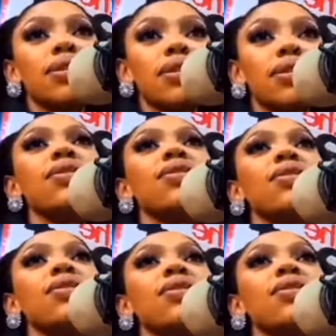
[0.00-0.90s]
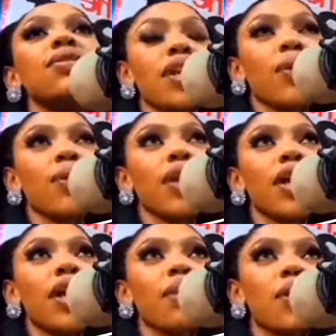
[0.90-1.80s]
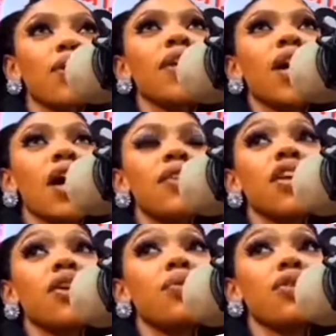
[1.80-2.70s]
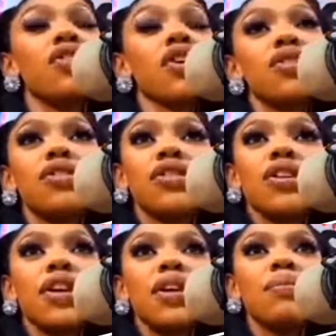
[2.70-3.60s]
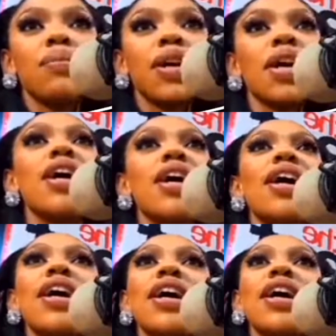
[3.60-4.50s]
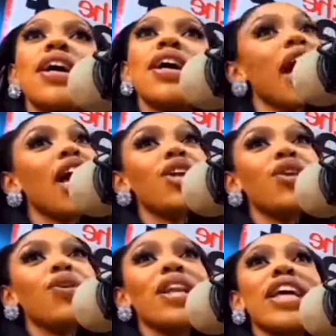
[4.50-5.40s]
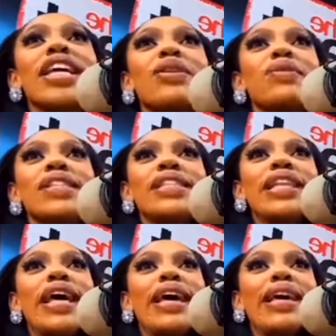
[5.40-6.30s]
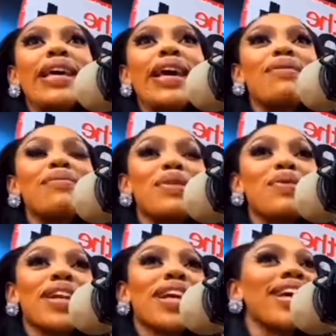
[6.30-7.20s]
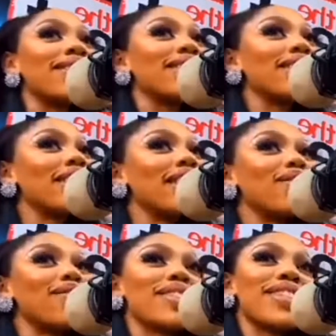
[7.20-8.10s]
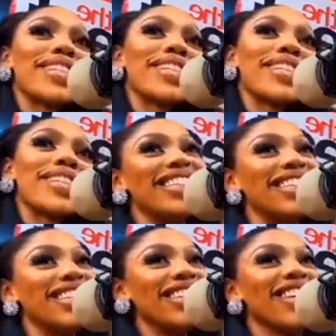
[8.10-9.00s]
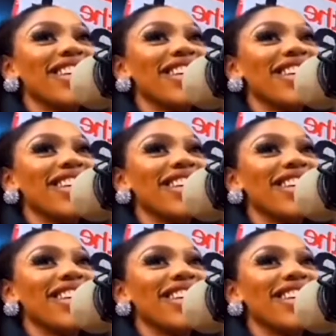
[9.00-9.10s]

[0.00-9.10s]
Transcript: We iron that out. She said they're cool. Can you guys give it a rest now? Now I must commend her answering so well clearing the whole issue up, but